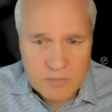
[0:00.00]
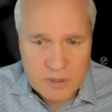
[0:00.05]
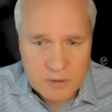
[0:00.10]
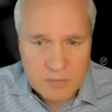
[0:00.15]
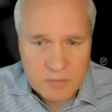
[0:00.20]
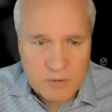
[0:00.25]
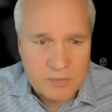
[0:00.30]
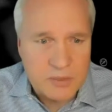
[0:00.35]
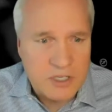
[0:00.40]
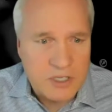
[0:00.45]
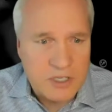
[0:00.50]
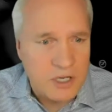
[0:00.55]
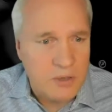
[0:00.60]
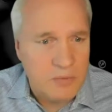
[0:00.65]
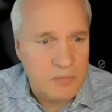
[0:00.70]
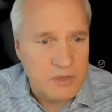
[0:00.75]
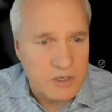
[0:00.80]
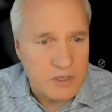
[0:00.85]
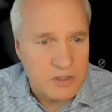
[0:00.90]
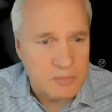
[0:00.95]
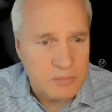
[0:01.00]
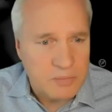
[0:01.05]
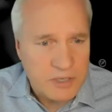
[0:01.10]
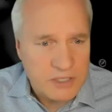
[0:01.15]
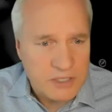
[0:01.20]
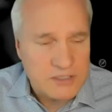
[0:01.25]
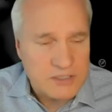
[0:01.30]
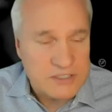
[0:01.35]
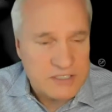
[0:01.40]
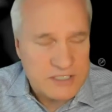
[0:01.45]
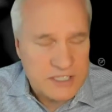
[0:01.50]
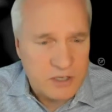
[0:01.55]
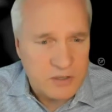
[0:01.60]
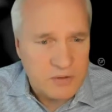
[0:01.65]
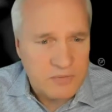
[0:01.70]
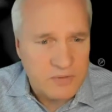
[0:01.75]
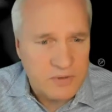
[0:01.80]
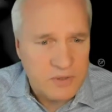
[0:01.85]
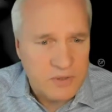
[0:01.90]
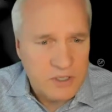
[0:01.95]
people become their best
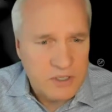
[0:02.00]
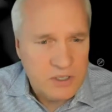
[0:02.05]
self,